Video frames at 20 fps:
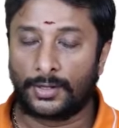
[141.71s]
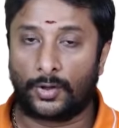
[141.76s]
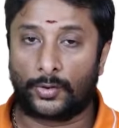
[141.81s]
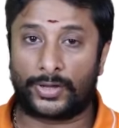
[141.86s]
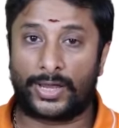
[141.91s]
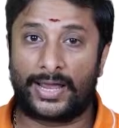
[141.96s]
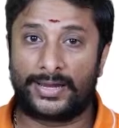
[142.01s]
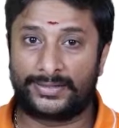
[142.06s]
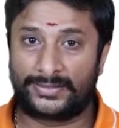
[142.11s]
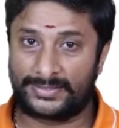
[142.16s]

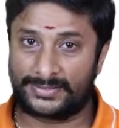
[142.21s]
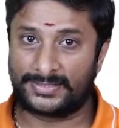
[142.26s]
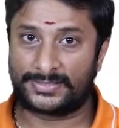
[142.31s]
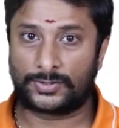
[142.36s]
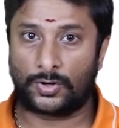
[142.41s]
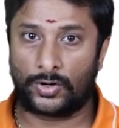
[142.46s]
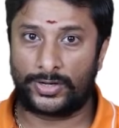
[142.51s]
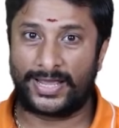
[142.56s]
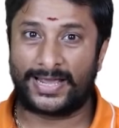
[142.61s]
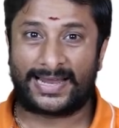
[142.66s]
Okay, and this is
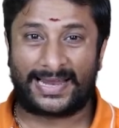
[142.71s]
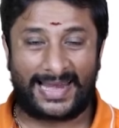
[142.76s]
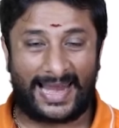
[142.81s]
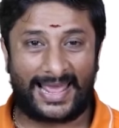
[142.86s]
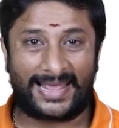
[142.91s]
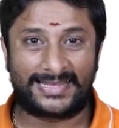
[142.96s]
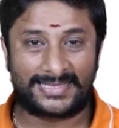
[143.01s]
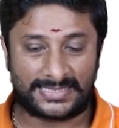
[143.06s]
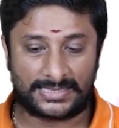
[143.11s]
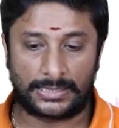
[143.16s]
called a
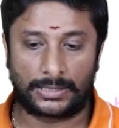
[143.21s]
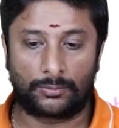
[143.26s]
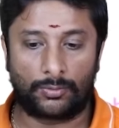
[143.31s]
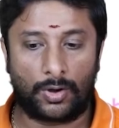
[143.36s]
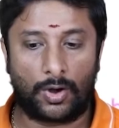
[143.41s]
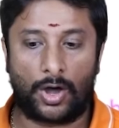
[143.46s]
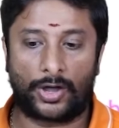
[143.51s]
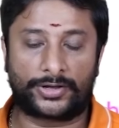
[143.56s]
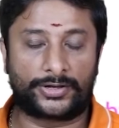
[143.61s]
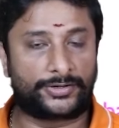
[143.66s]
client server
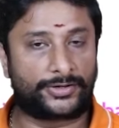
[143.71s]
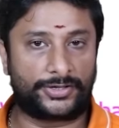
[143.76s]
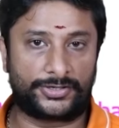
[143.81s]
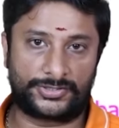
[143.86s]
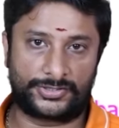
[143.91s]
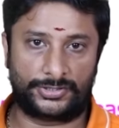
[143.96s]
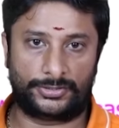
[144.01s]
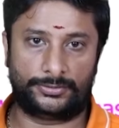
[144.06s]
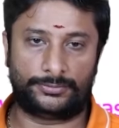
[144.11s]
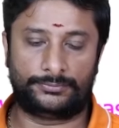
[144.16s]

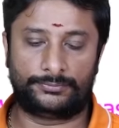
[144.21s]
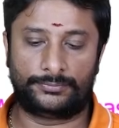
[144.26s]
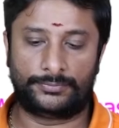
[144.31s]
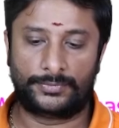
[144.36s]
architecture.